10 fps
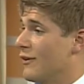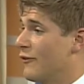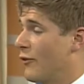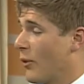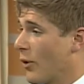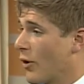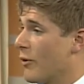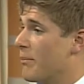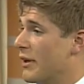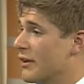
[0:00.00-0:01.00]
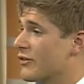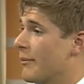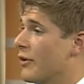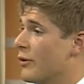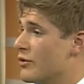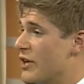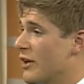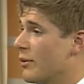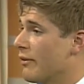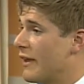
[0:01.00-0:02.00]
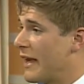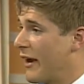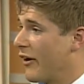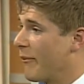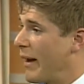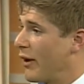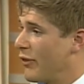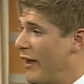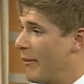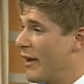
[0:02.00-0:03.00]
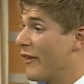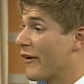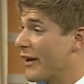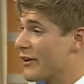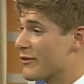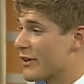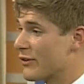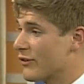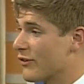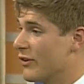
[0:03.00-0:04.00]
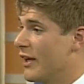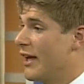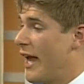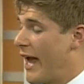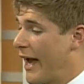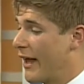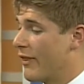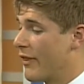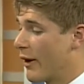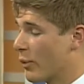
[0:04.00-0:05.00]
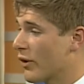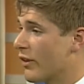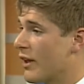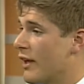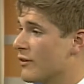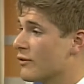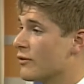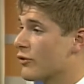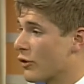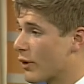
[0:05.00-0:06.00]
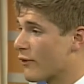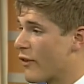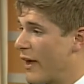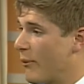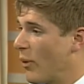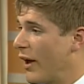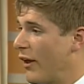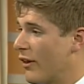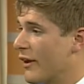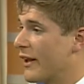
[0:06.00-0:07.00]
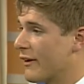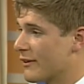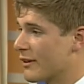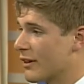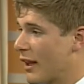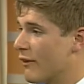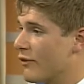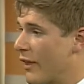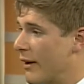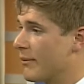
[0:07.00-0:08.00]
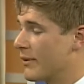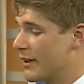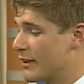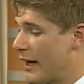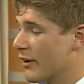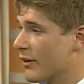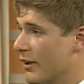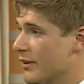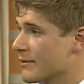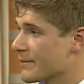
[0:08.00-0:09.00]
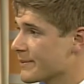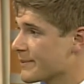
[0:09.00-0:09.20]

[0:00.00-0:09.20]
for being someone who genuinely cared about them and their interests and that really served them well and loved them entirely. How about you,